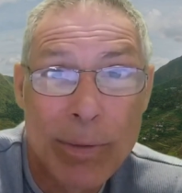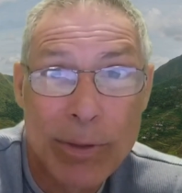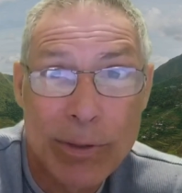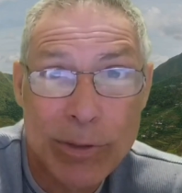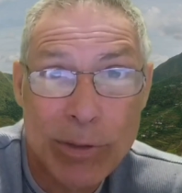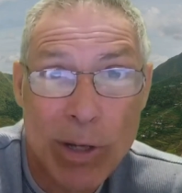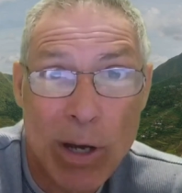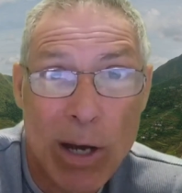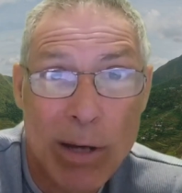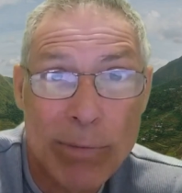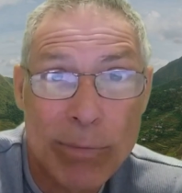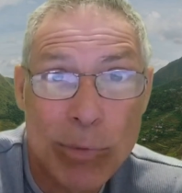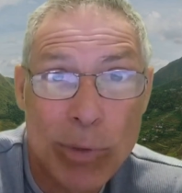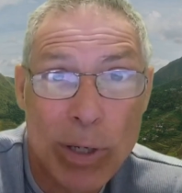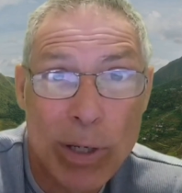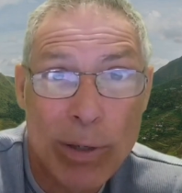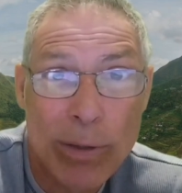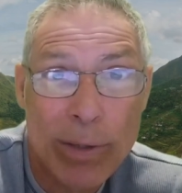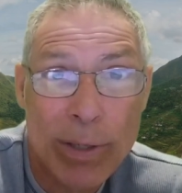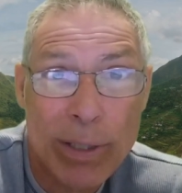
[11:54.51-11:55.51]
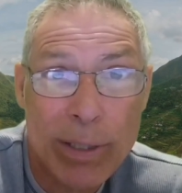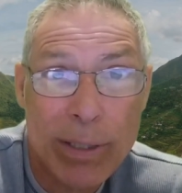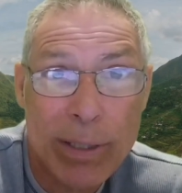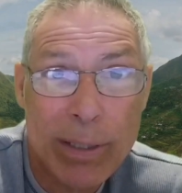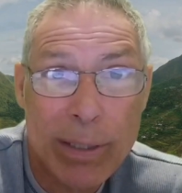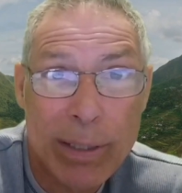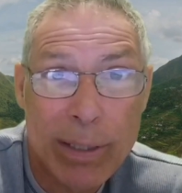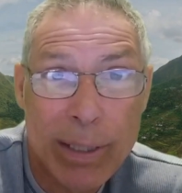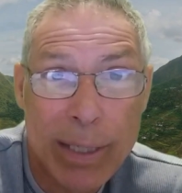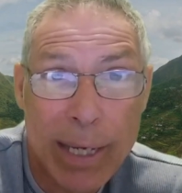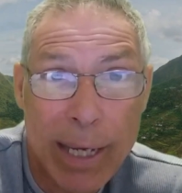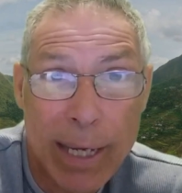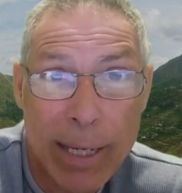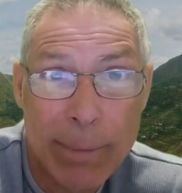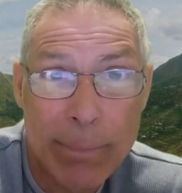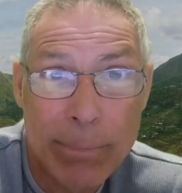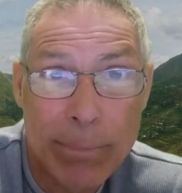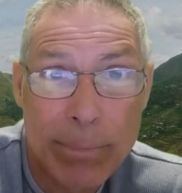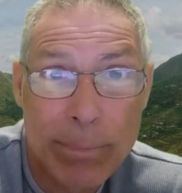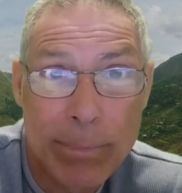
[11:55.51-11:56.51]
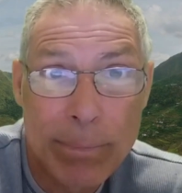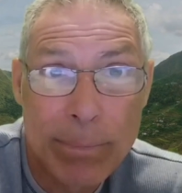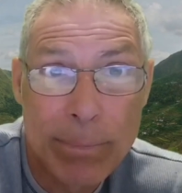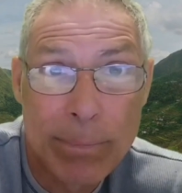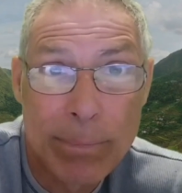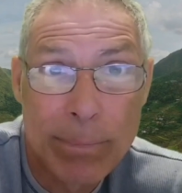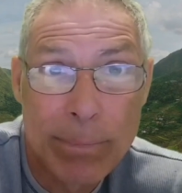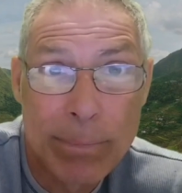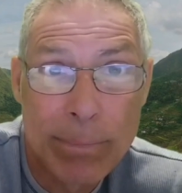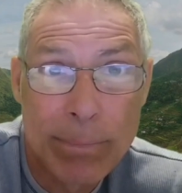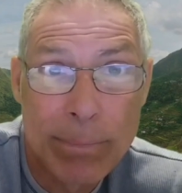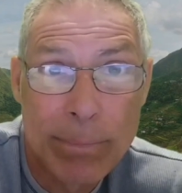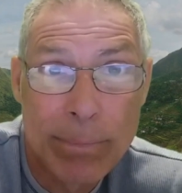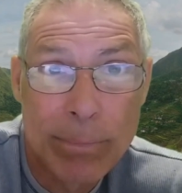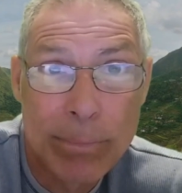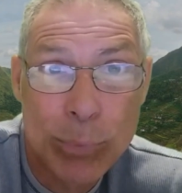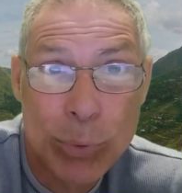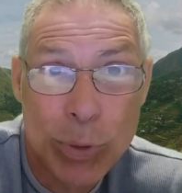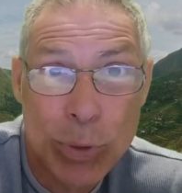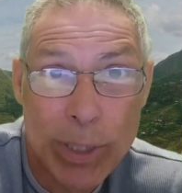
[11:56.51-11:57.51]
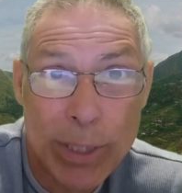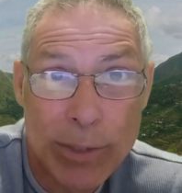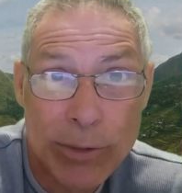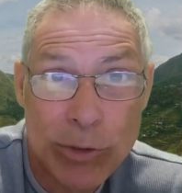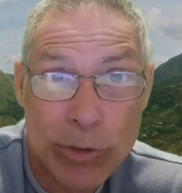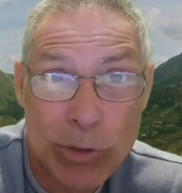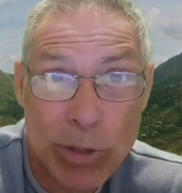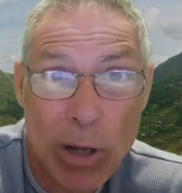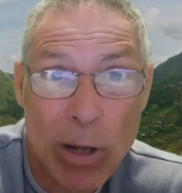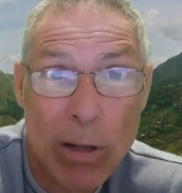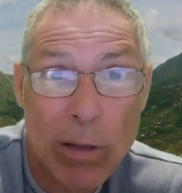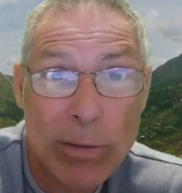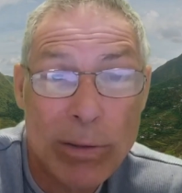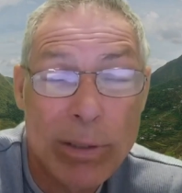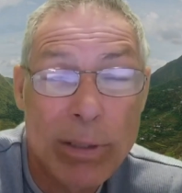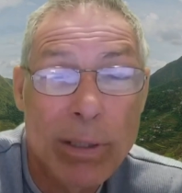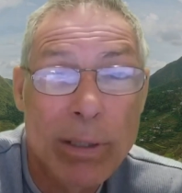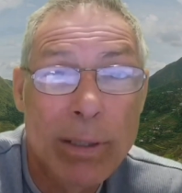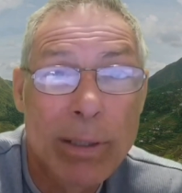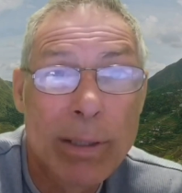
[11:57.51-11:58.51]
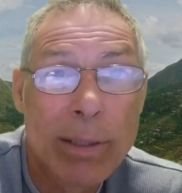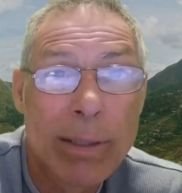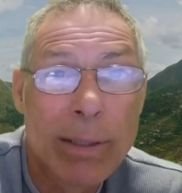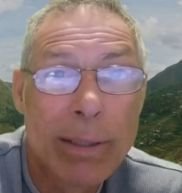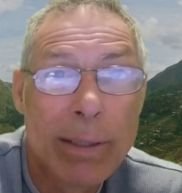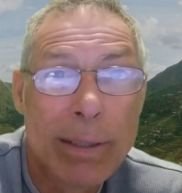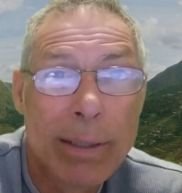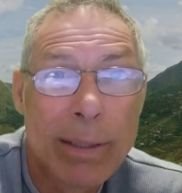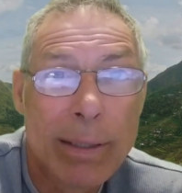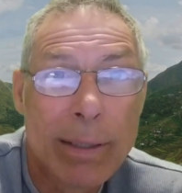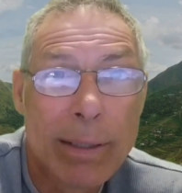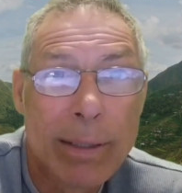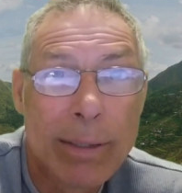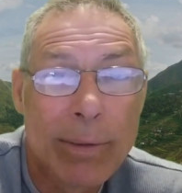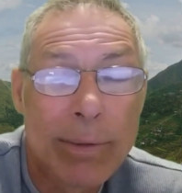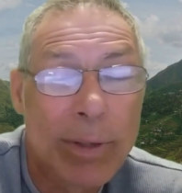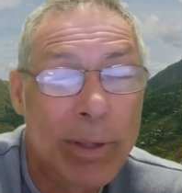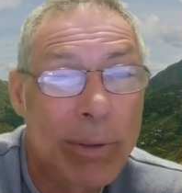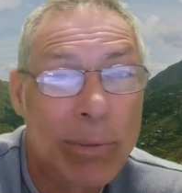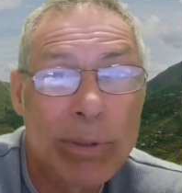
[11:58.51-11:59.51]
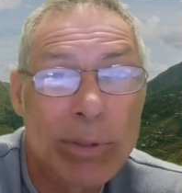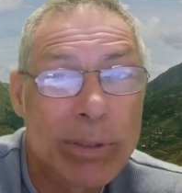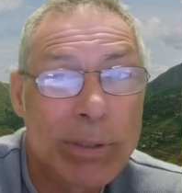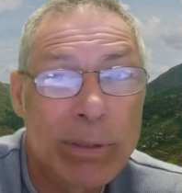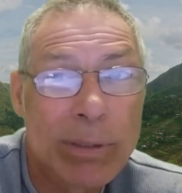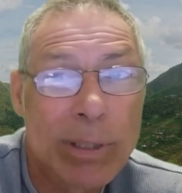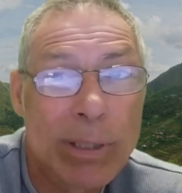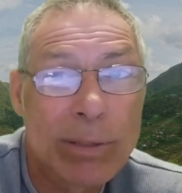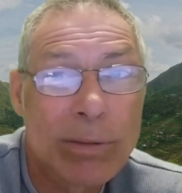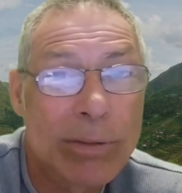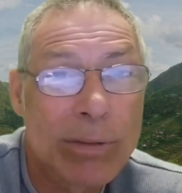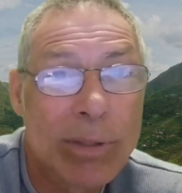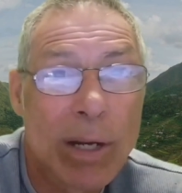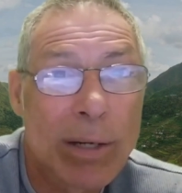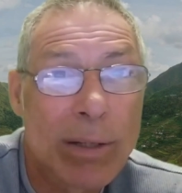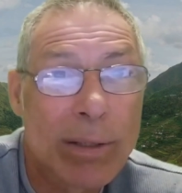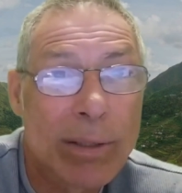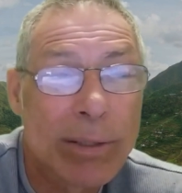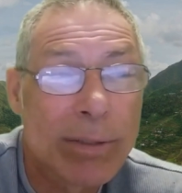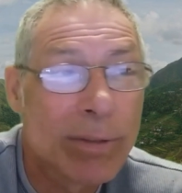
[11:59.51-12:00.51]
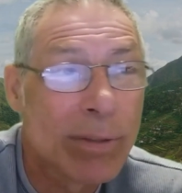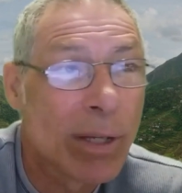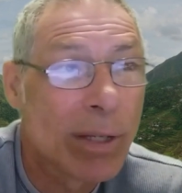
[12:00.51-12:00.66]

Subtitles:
the software that came pre-installed. That it's not